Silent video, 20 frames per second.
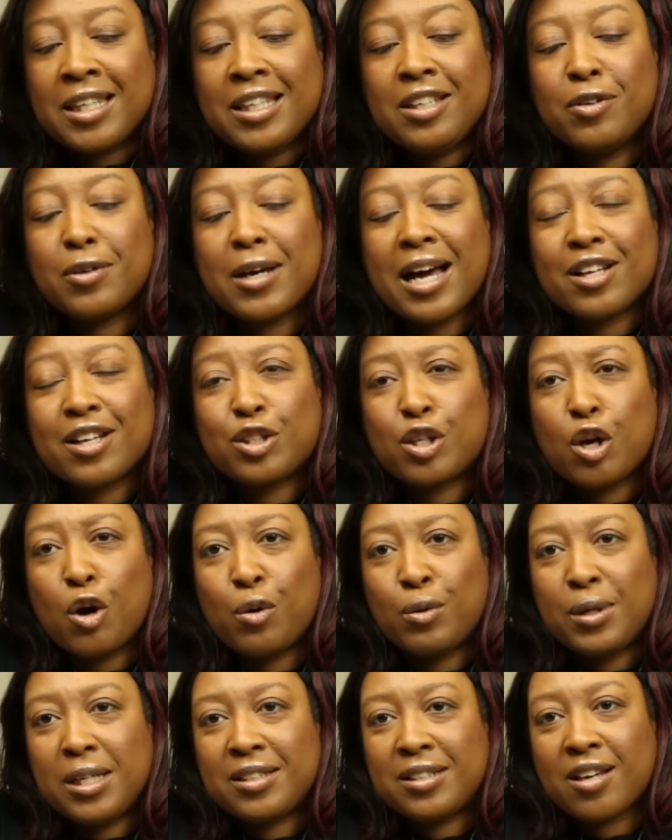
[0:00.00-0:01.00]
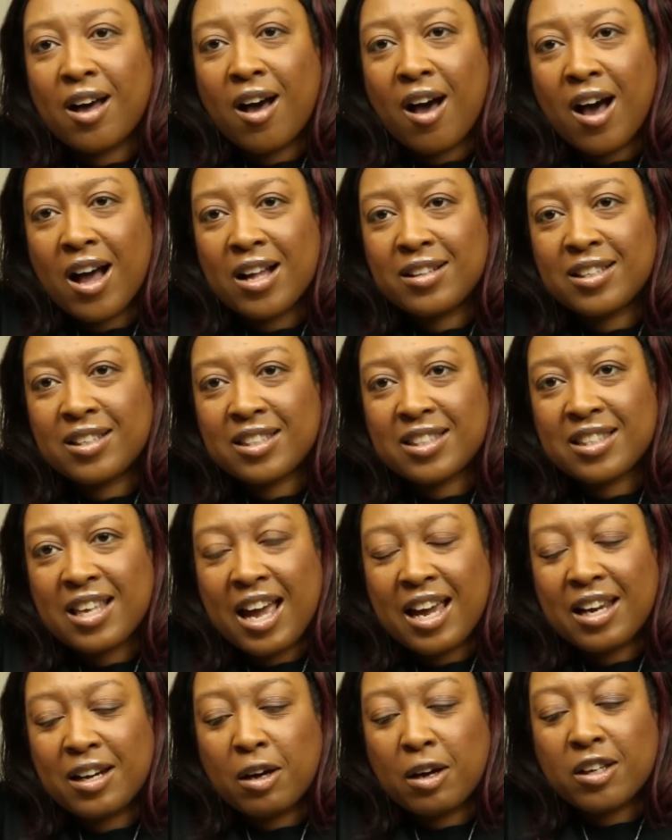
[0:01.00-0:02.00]
You got Tony Todd to
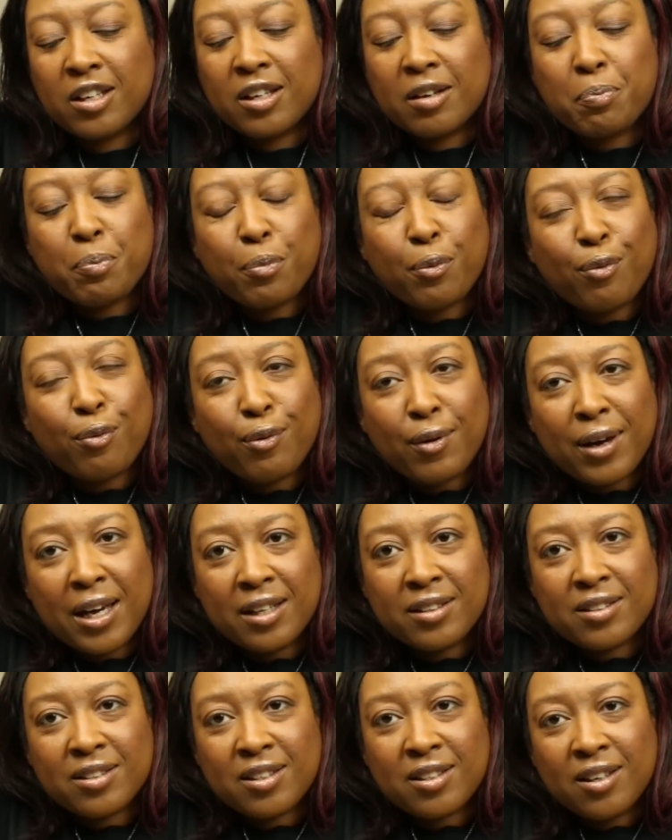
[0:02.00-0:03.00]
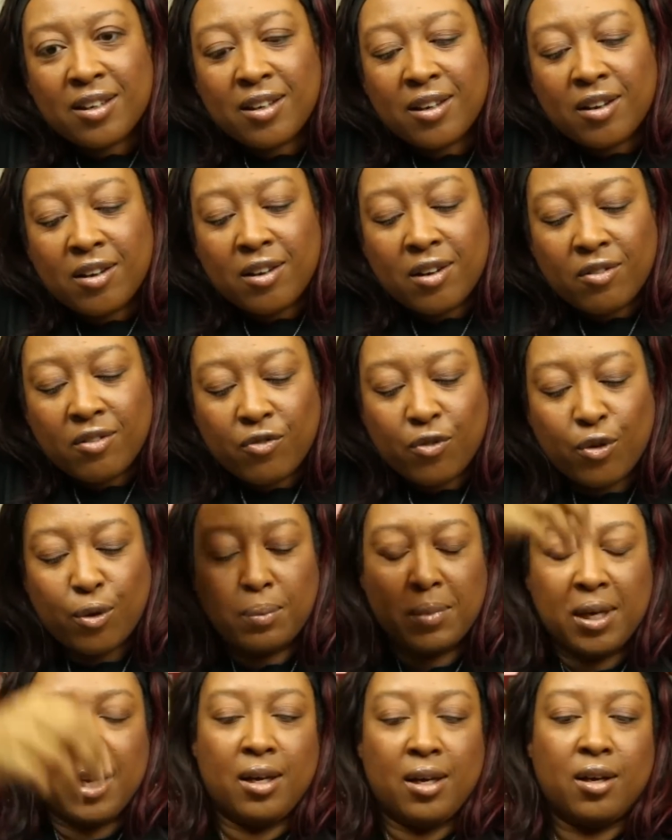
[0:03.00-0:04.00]
sign a print
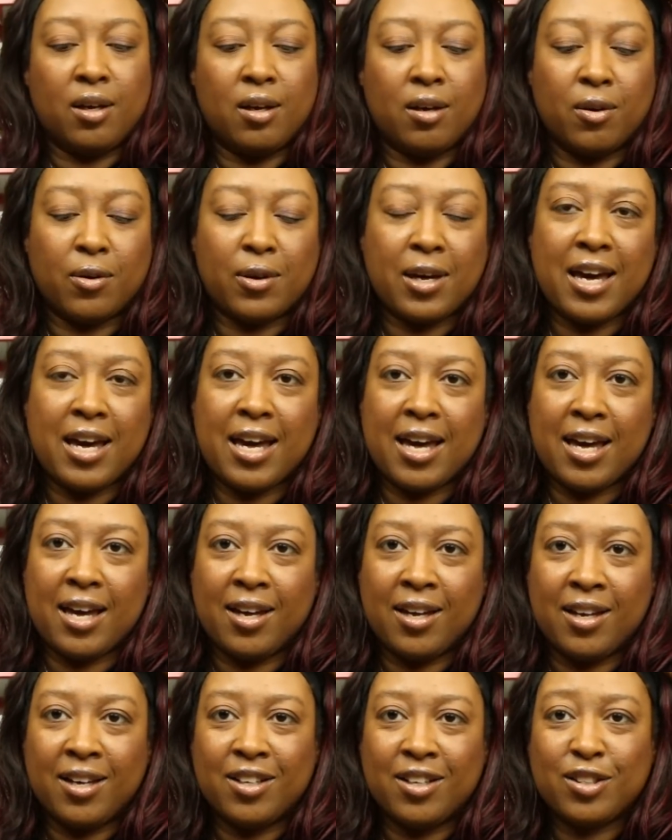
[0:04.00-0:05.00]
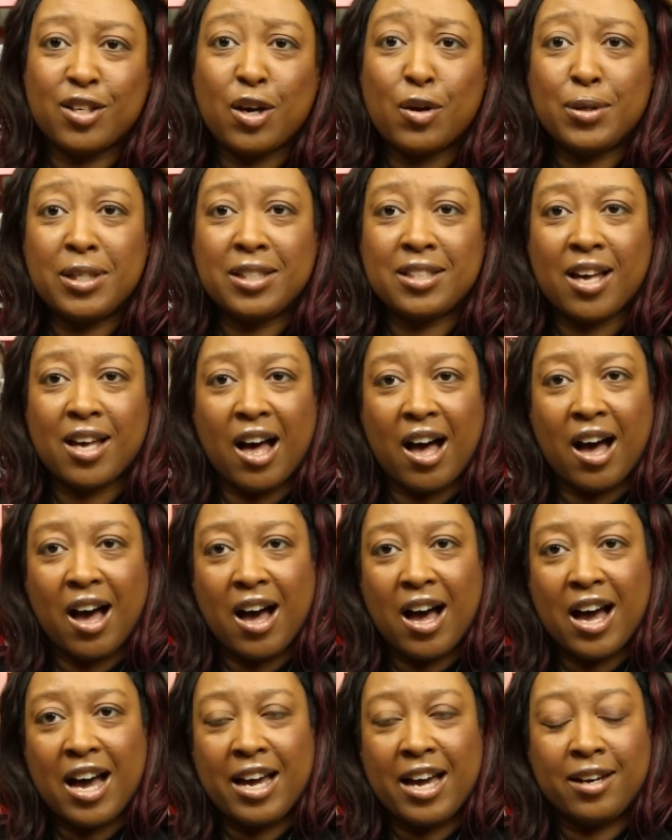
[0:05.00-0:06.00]
for me, okay? Tony
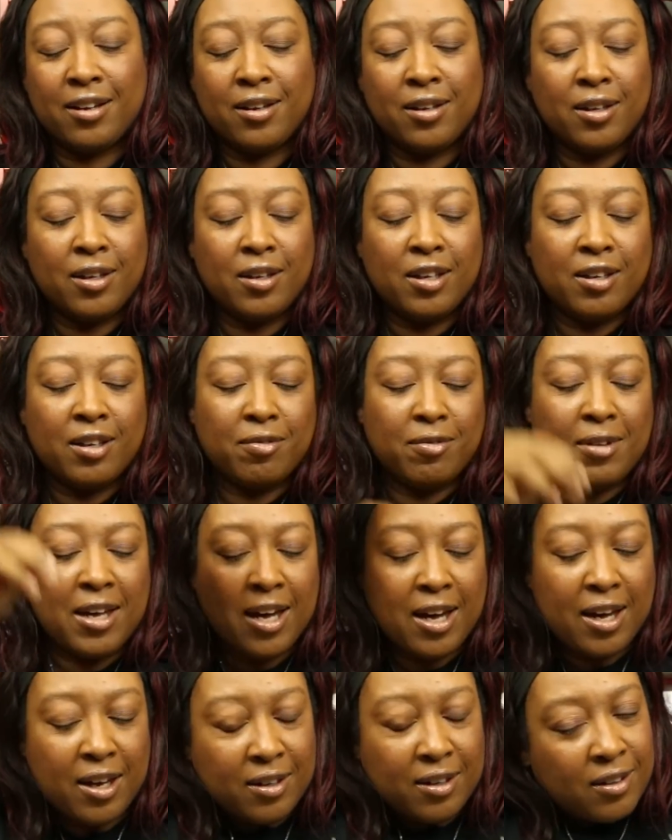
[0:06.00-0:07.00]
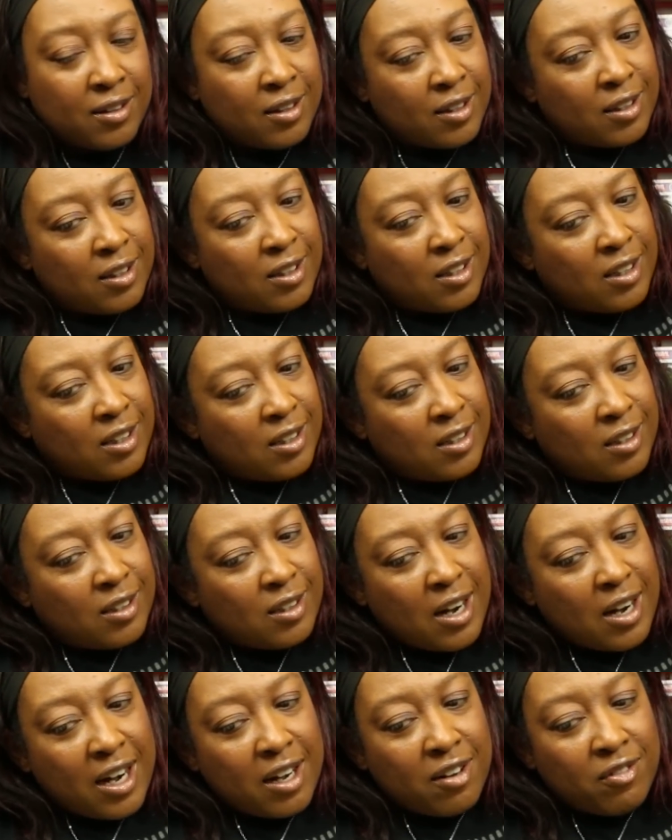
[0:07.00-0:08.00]
Todd, man.
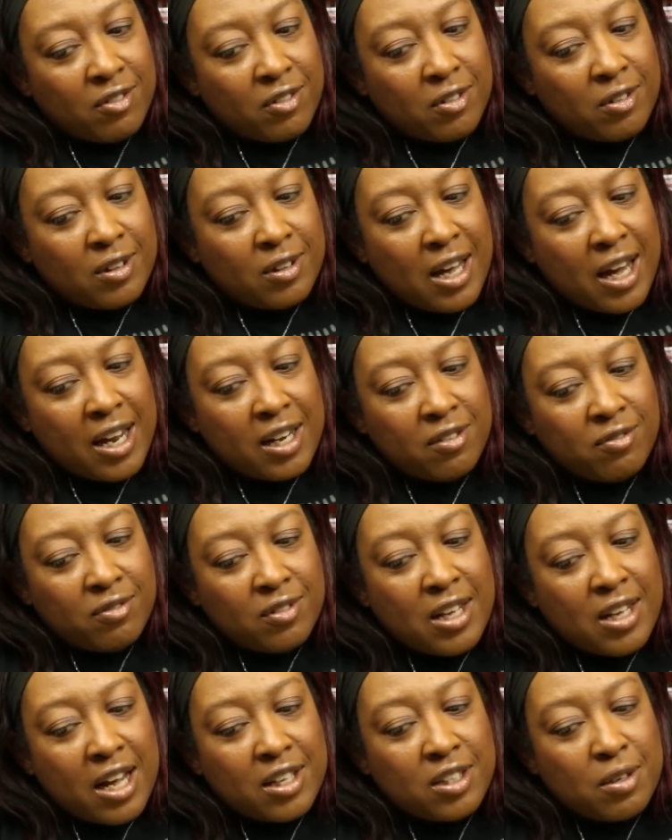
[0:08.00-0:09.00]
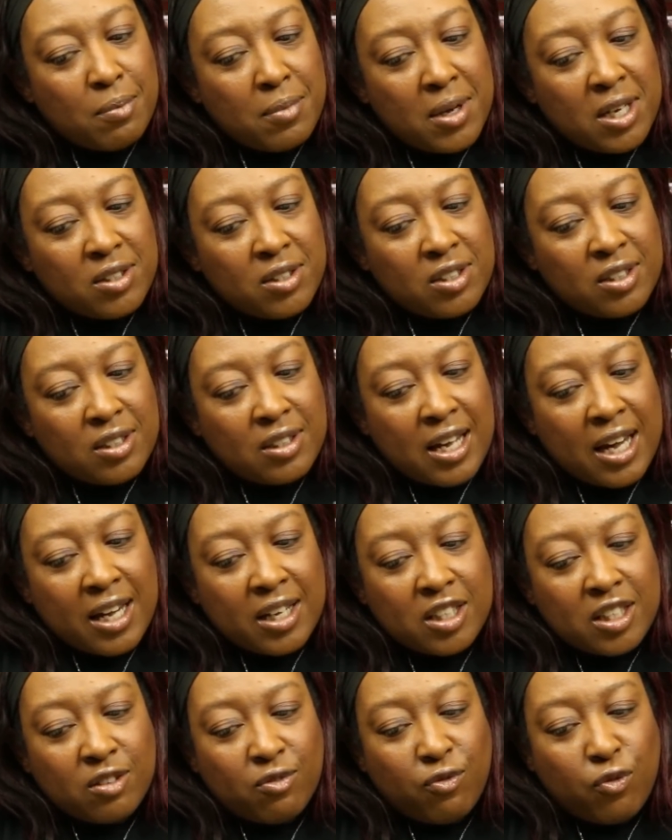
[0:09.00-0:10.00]
Not to mention that
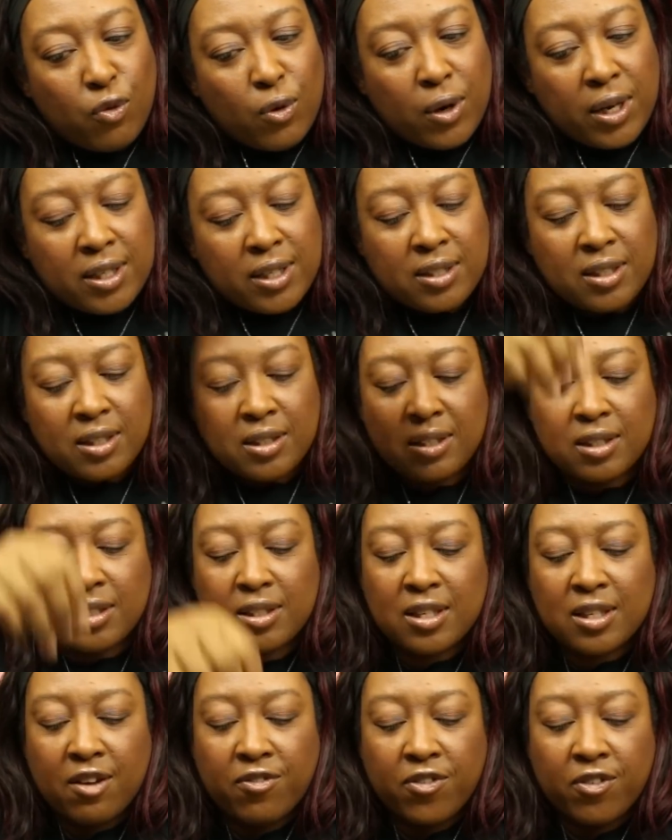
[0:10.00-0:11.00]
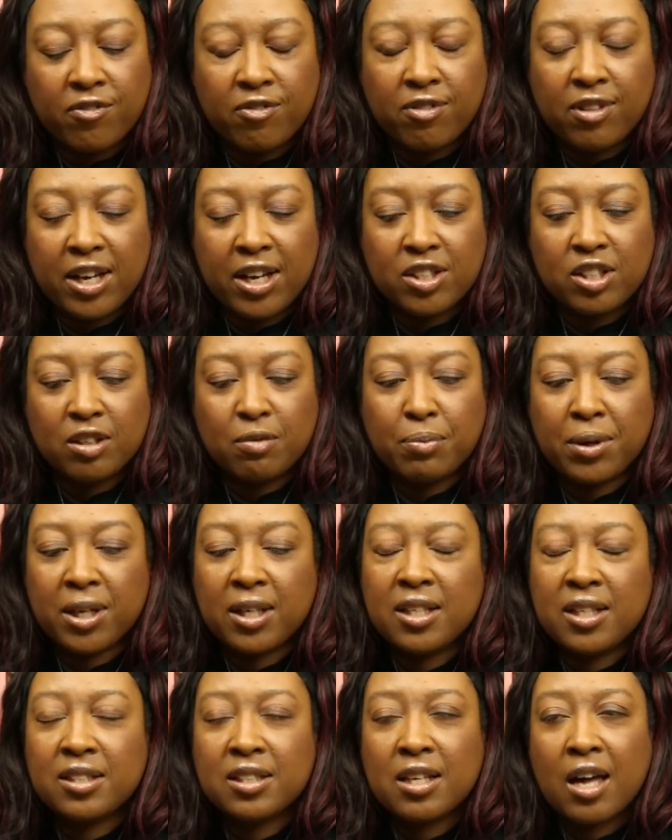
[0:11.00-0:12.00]
his voice is the stuff of legend,
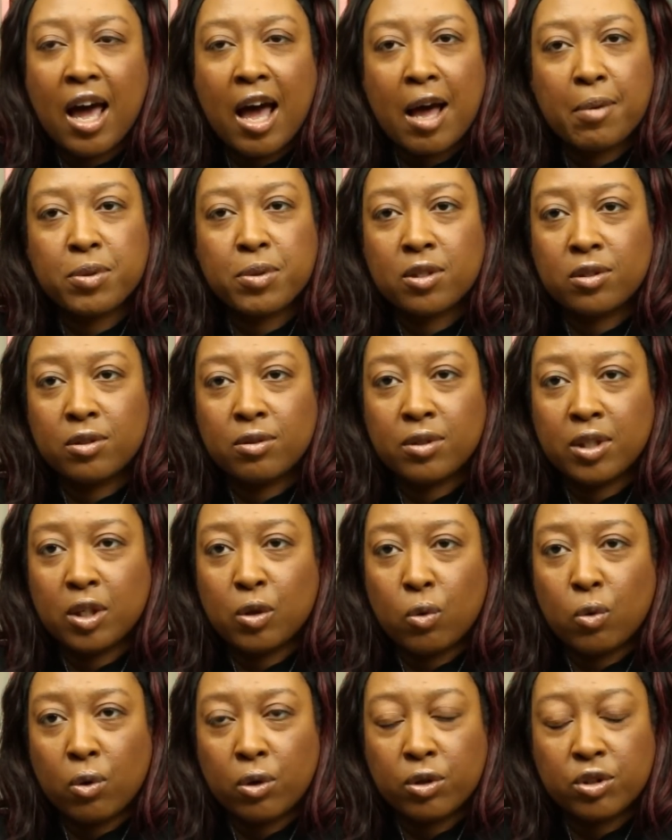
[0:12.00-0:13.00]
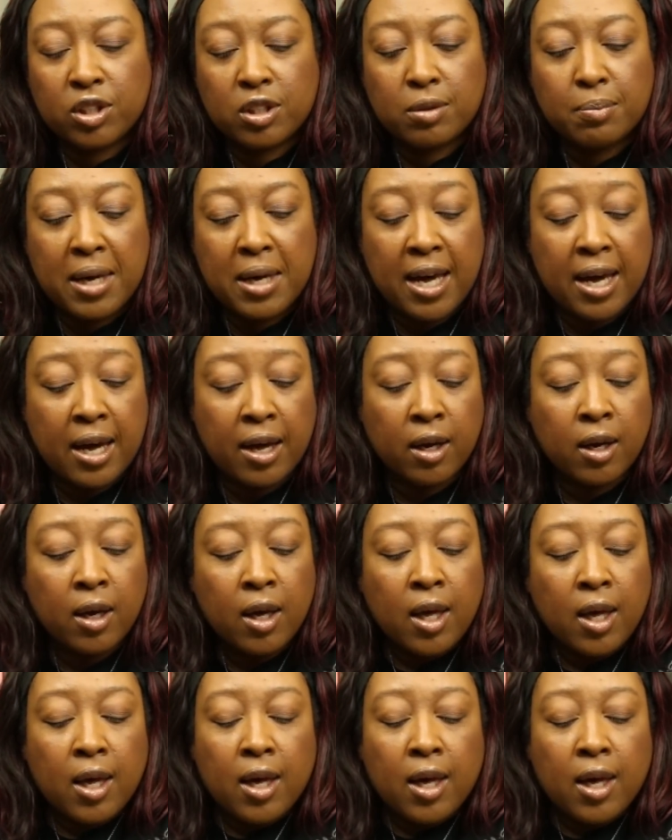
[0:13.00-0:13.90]
but he's an absolutely gorgeous man.